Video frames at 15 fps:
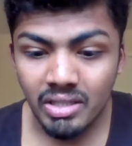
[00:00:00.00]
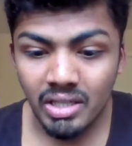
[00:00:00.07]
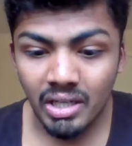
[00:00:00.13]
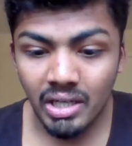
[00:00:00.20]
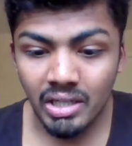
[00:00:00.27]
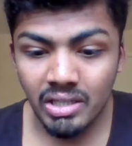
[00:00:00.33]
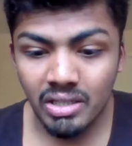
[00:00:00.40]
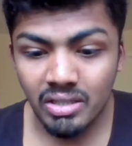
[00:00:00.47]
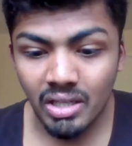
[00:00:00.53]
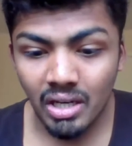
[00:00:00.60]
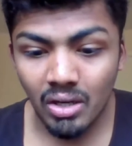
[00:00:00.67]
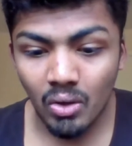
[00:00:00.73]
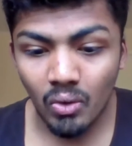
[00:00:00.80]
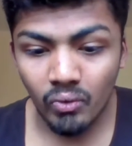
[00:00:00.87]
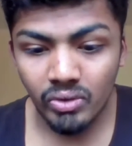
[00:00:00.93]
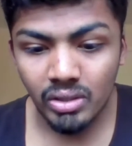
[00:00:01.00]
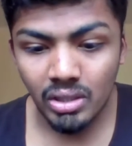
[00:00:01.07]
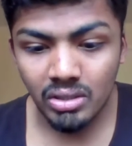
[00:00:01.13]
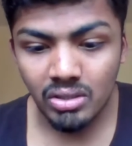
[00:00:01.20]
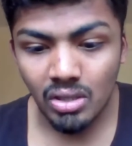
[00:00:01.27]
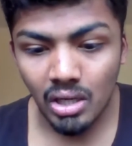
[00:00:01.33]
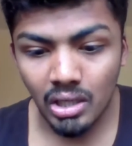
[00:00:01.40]
second son of
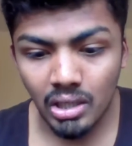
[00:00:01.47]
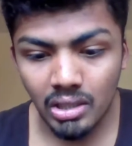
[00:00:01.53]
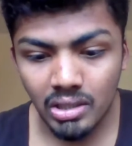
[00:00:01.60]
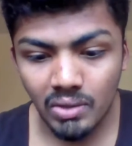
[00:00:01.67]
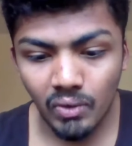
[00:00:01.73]
the Charlotte's